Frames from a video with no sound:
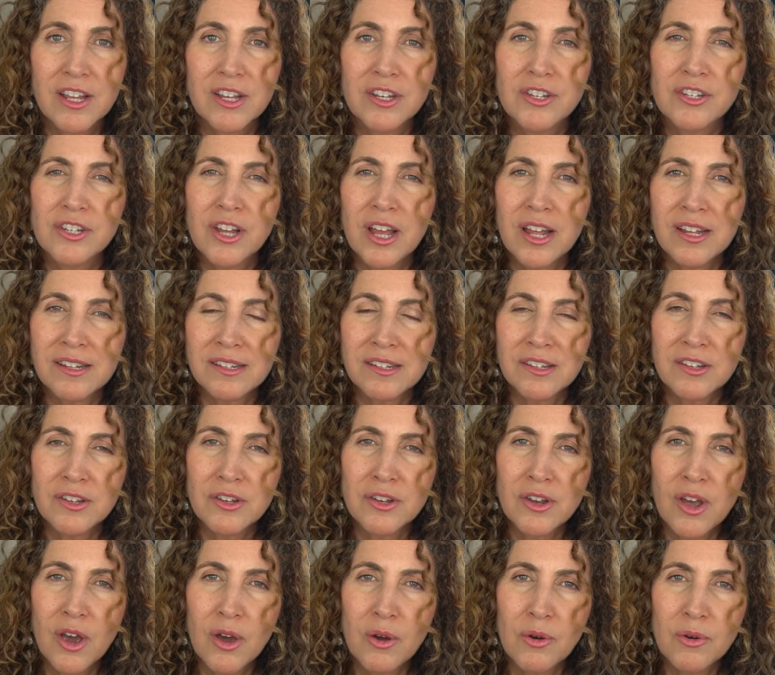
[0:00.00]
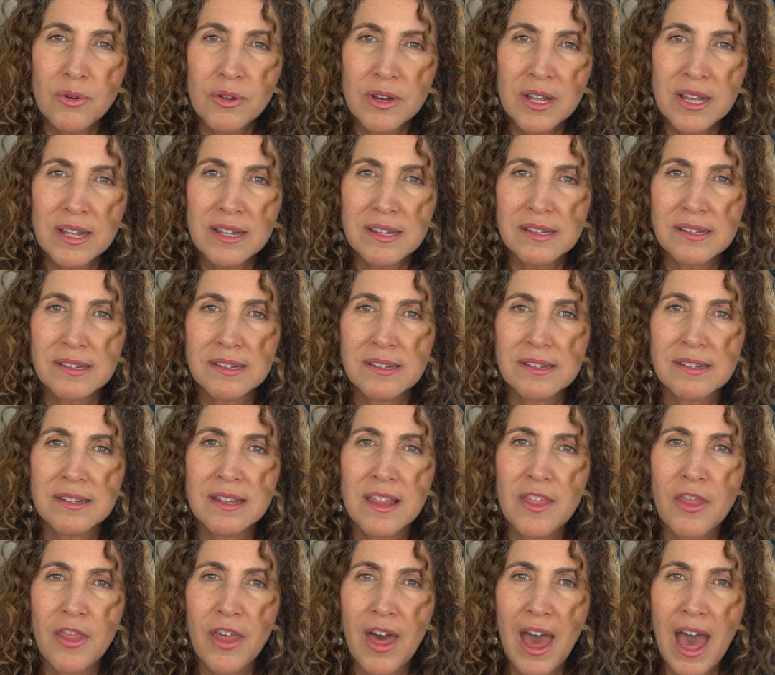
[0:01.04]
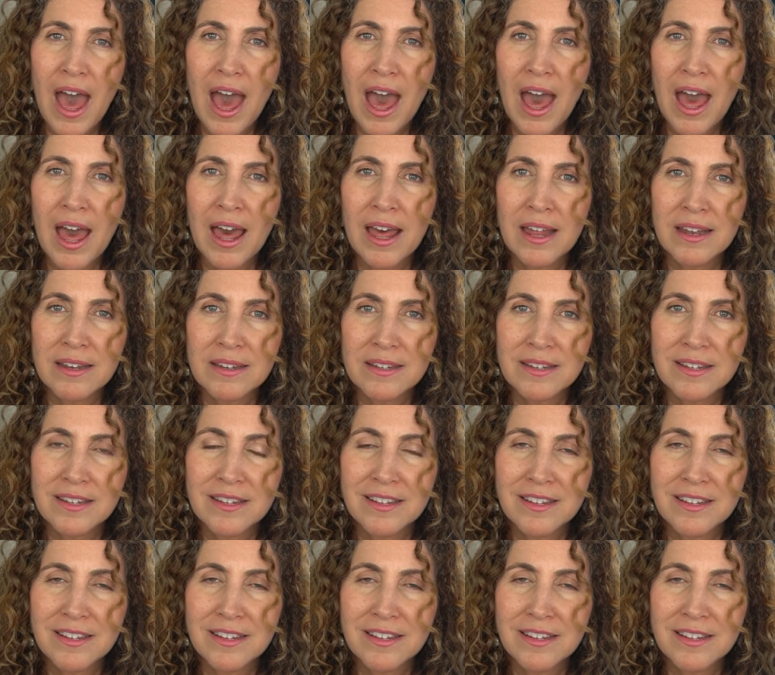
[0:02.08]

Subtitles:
Just notice that